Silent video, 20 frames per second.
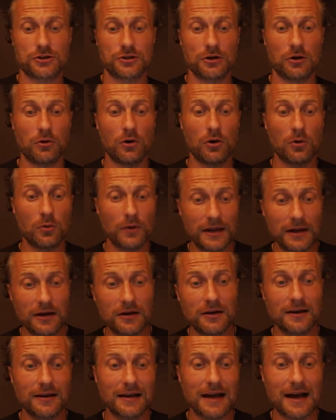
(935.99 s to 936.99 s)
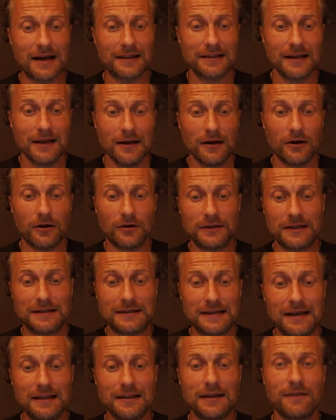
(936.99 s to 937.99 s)
so over here you got on the
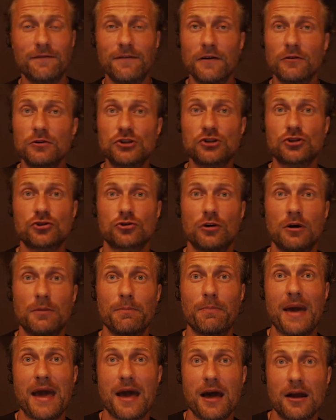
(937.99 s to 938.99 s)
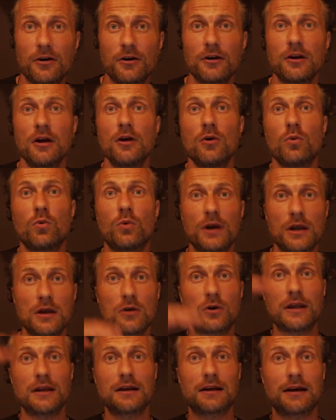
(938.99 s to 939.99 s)
daily very strong pattern where
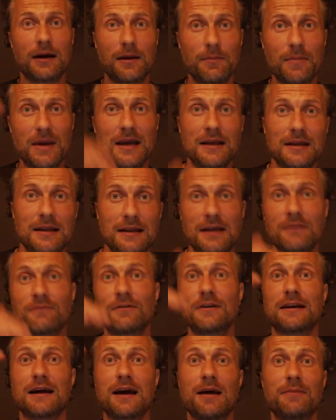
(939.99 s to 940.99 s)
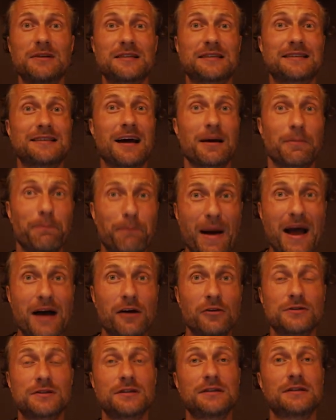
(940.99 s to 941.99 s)
you can come in, and every time the stock
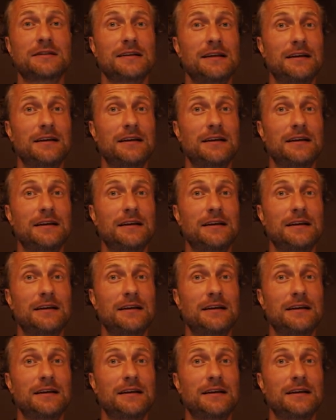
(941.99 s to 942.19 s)
bounces,